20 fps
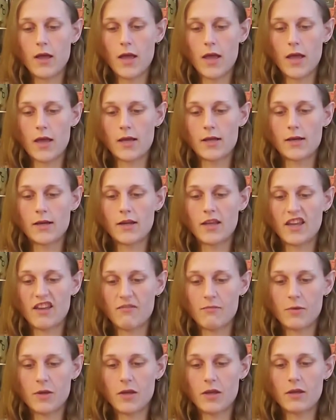and it
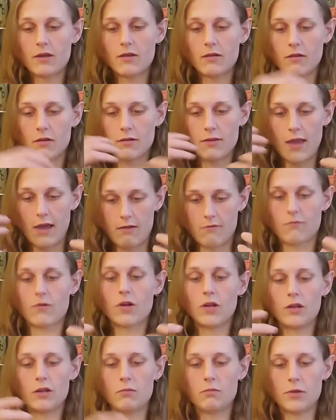gave me that
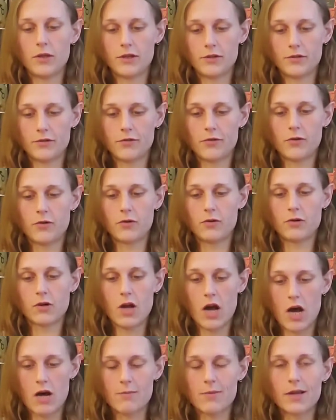really blissful,
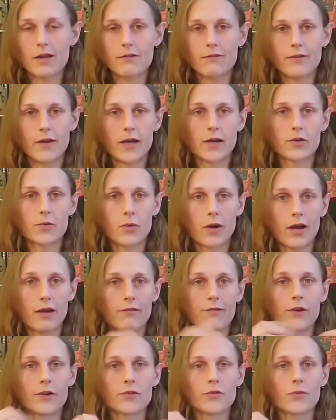calming effect where I
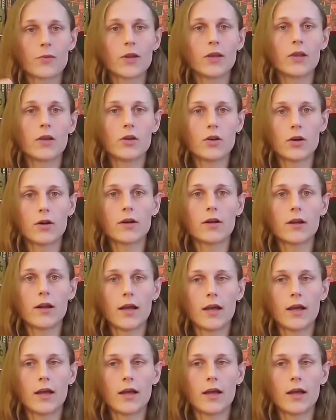felt really good.